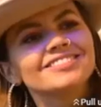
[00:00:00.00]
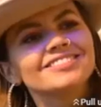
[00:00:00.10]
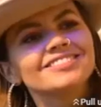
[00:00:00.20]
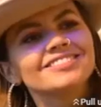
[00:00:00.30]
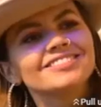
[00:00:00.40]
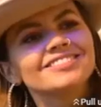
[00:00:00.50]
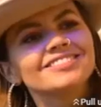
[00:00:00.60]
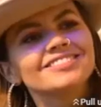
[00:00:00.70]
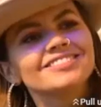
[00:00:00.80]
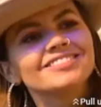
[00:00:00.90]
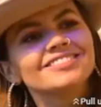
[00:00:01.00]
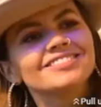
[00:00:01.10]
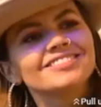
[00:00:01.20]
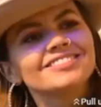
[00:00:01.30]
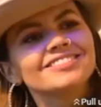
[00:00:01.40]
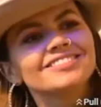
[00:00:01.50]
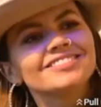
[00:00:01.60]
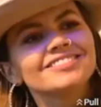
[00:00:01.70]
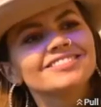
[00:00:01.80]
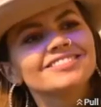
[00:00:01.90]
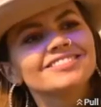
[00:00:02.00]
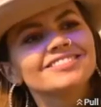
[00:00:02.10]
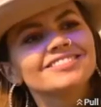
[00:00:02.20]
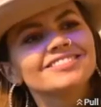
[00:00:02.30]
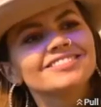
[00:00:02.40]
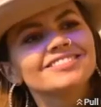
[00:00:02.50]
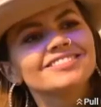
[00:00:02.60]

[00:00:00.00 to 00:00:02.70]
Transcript: No words are spoken by the person on screen.